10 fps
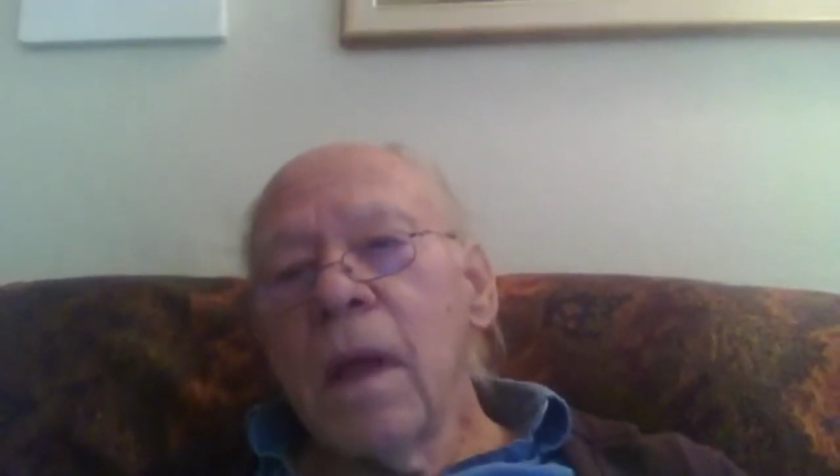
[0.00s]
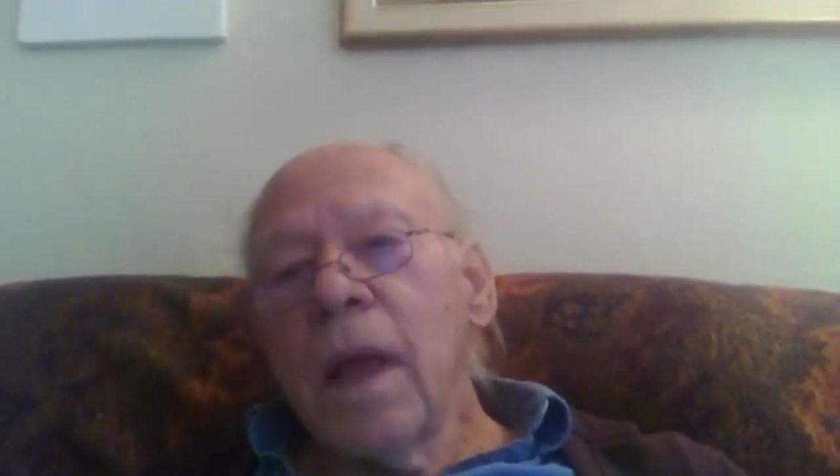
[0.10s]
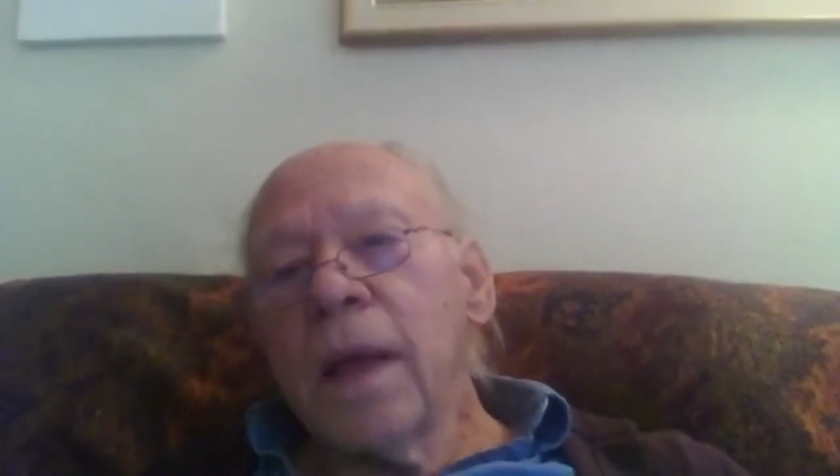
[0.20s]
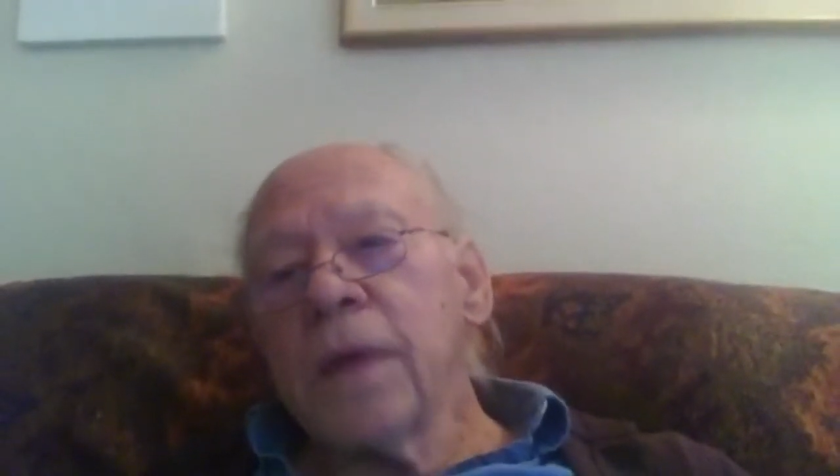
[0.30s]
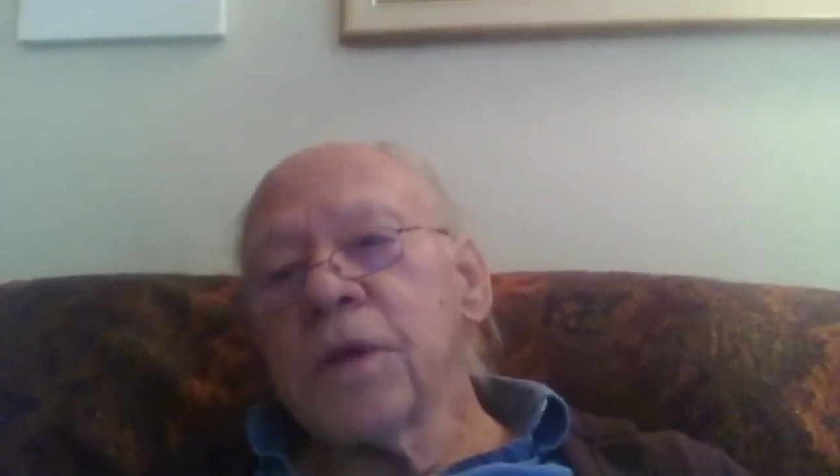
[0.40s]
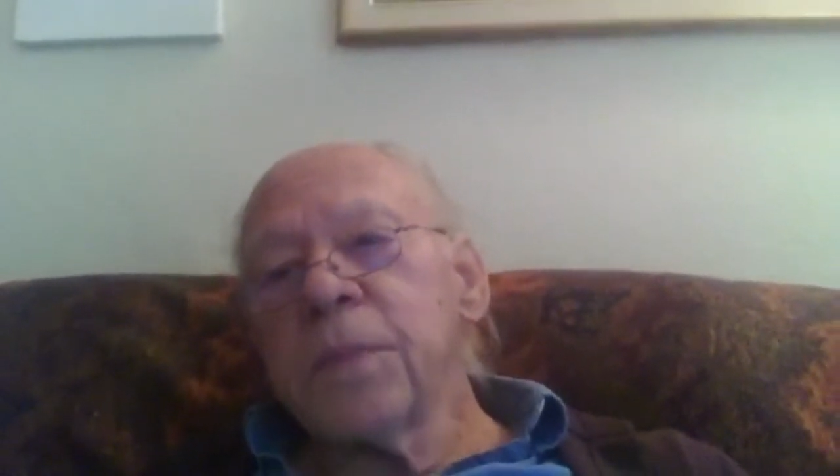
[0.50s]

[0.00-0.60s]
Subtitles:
and it's